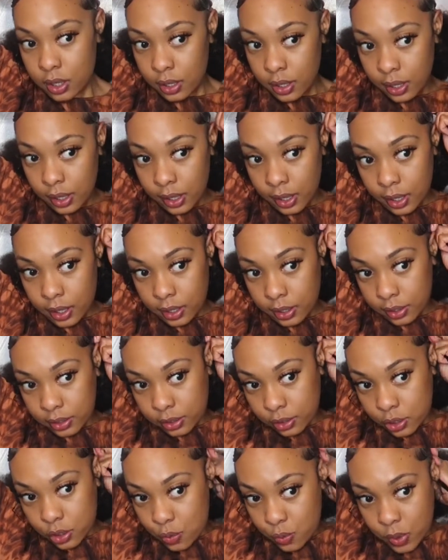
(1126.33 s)
Hey,
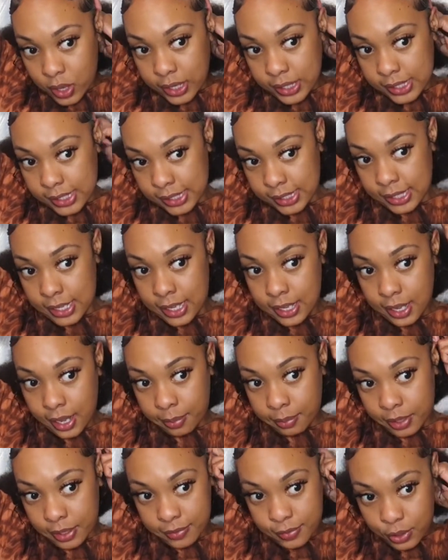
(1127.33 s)
you want it sleek,
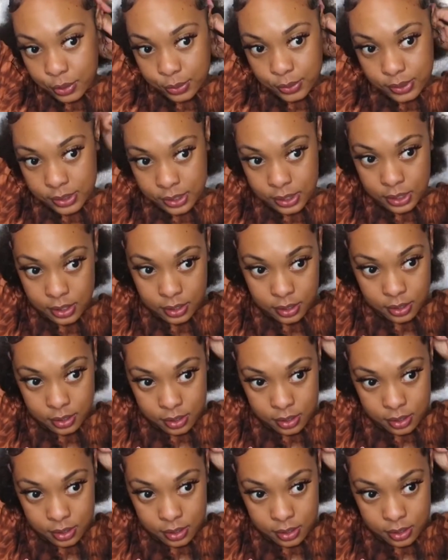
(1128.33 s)
I'm giving you sleek.